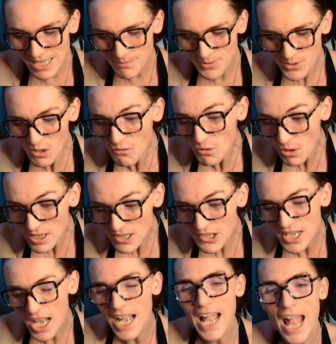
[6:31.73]
So of
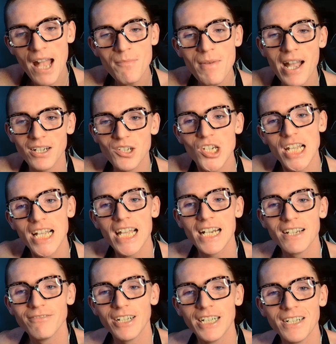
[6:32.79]
course I am actually
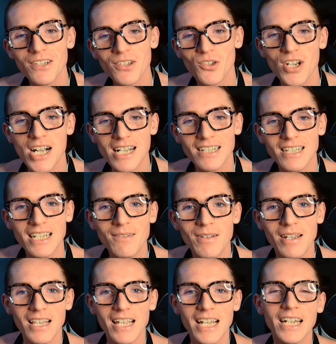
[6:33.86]
getting very
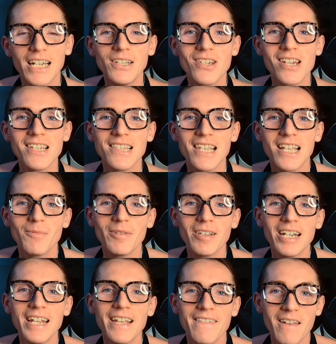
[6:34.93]
distracted, like I usually say in the
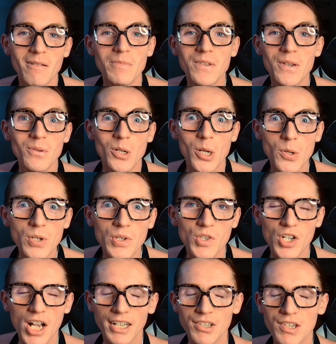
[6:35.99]
beginning of the episode, no
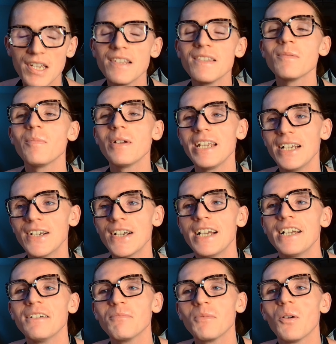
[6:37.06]
distractions, but here I
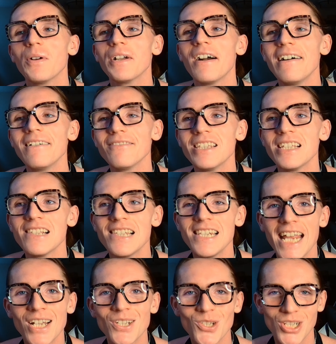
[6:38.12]
am going off in this
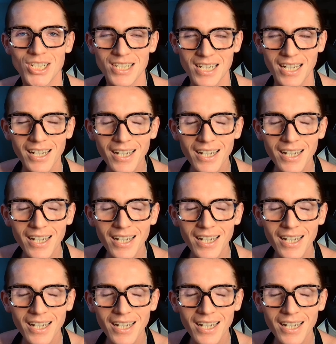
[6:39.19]
tangent